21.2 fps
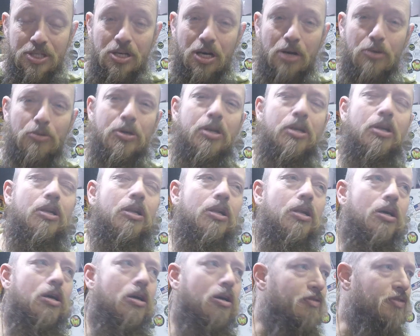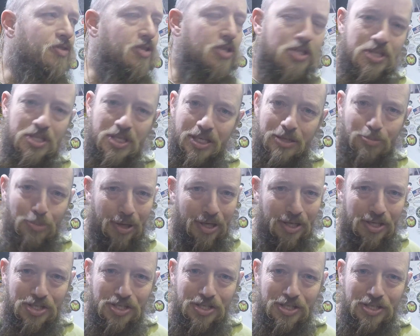I would love to see
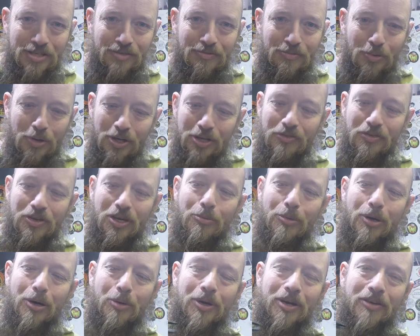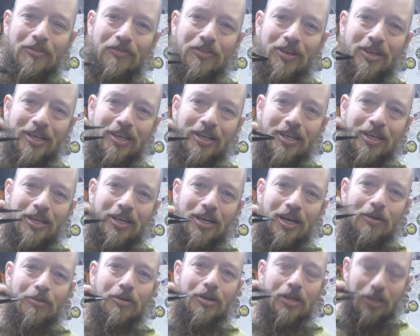pictures of what you've come up with.
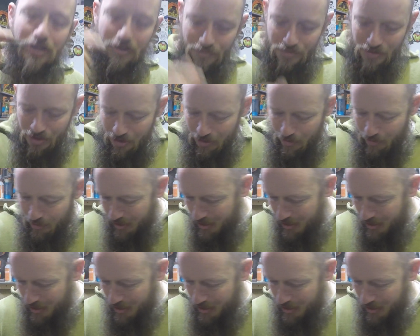I would love to.